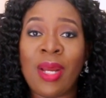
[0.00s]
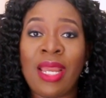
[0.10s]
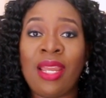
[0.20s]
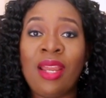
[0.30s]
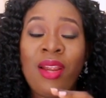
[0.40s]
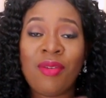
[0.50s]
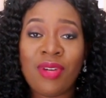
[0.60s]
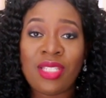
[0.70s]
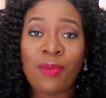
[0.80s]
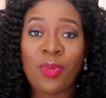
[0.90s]
my
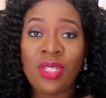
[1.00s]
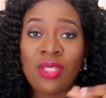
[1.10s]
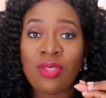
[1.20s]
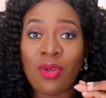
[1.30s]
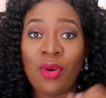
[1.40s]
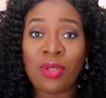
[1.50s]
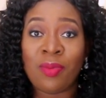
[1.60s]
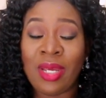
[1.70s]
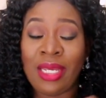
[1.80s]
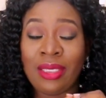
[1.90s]
recipes
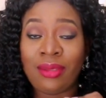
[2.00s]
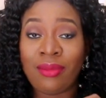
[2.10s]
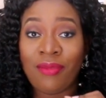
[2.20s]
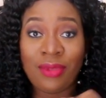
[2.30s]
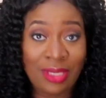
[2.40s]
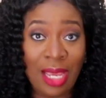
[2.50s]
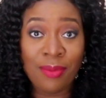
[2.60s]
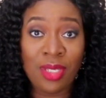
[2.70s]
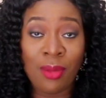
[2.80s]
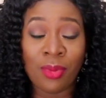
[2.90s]
on my
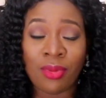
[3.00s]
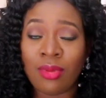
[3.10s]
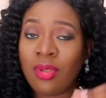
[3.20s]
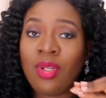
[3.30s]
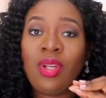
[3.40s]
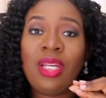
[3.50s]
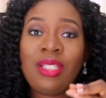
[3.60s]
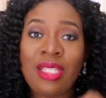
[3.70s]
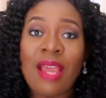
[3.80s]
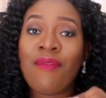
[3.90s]
timetable,
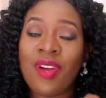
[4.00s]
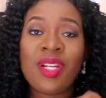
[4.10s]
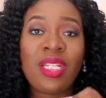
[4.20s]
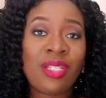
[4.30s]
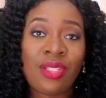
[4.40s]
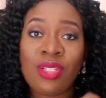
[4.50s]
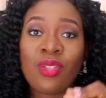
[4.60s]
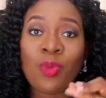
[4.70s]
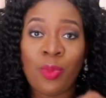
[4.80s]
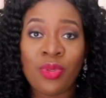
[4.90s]
they are very easy
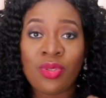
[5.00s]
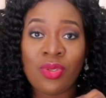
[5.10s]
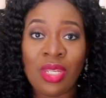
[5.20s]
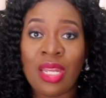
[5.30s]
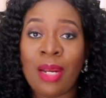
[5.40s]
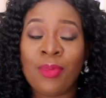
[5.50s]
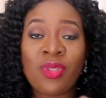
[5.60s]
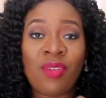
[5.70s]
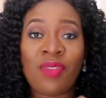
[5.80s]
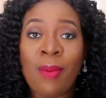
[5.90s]
to put together.
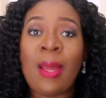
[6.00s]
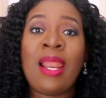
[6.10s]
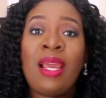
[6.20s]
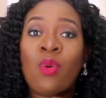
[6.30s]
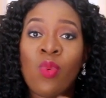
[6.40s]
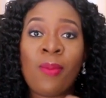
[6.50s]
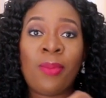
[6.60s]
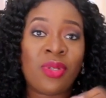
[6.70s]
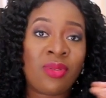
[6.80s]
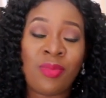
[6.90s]
Most of them are like one
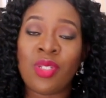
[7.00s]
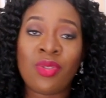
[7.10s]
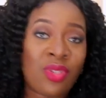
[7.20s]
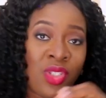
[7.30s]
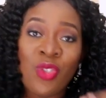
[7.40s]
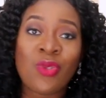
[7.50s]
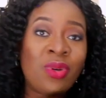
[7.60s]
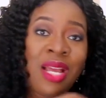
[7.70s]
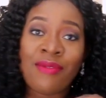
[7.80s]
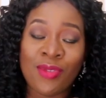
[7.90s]
pot meals. You
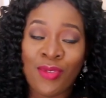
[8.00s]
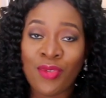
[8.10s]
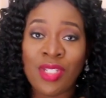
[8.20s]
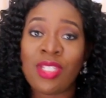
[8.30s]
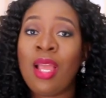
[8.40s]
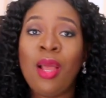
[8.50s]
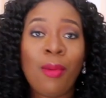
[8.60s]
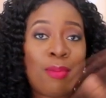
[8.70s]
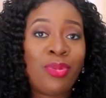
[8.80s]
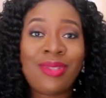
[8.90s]
don't have to stress.
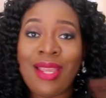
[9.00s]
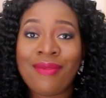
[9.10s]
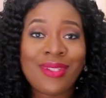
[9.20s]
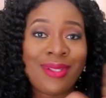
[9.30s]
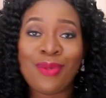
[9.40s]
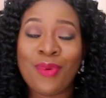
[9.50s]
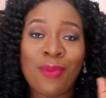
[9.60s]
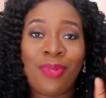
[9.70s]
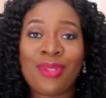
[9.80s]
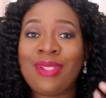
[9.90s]
Put everything in
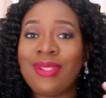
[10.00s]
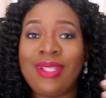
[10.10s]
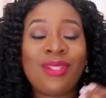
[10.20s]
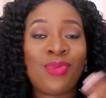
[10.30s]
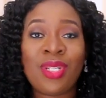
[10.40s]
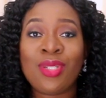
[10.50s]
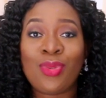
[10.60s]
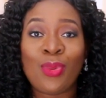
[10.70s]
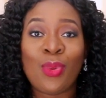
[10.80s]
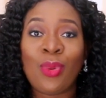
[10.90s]
one pot, is ready
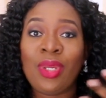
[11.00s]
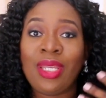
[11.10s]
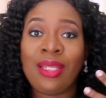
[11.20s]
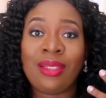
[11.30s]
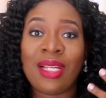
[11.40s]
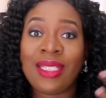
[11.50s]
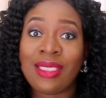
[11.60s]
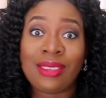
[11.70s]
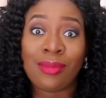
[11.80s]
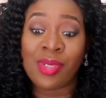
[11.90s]
to go in like
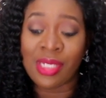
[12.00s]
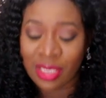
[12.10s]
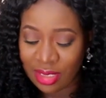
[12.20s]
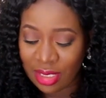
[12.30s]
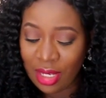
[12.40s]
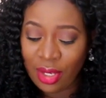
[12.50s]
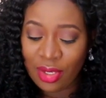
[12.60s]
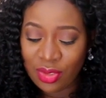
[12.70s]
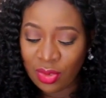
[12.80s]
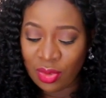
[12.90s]
30 minutes.
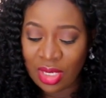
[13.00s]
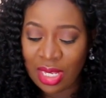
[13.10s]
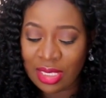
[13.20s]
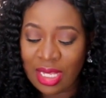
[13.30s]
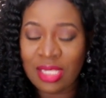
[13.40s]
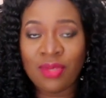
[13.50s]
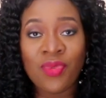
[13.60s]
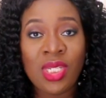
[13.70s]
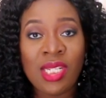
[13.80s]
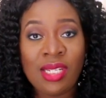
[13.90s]
So yeah, that's
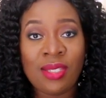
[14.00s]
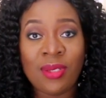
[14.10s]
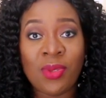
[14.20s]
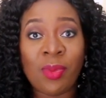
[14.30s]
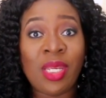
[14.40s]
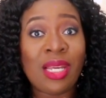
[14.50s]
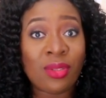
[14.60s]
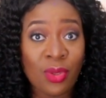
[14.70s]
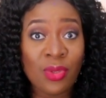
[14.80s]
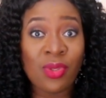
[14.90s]
really easy to make
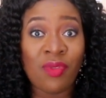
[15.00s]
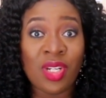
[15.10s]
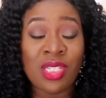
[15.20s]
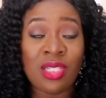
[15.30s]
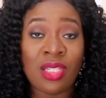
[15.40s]
and also very